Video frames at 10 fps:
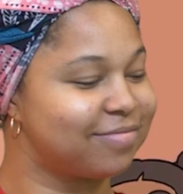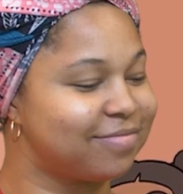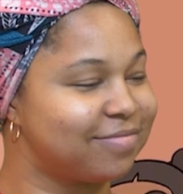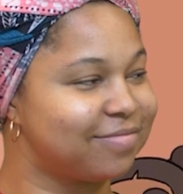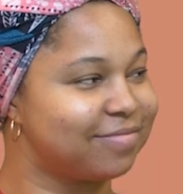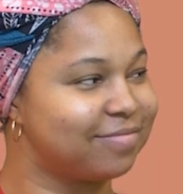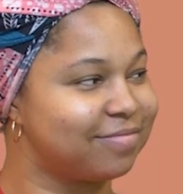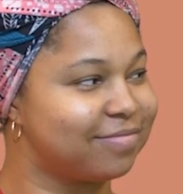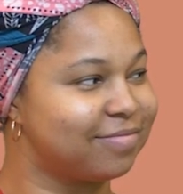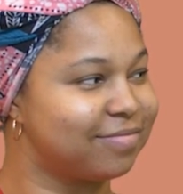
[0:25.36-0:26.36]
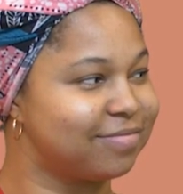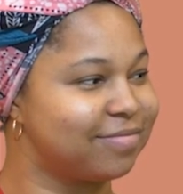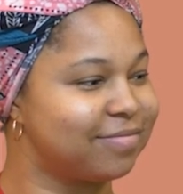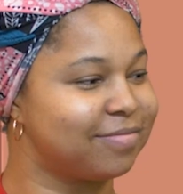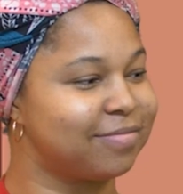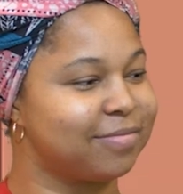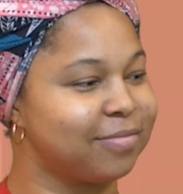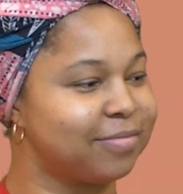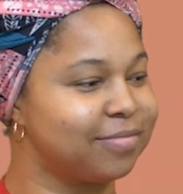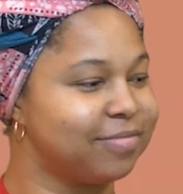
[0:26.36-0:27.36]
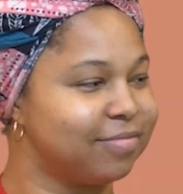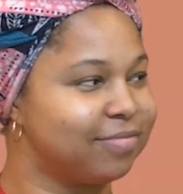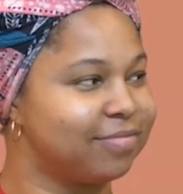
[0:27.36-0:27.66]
The person shown says nothing.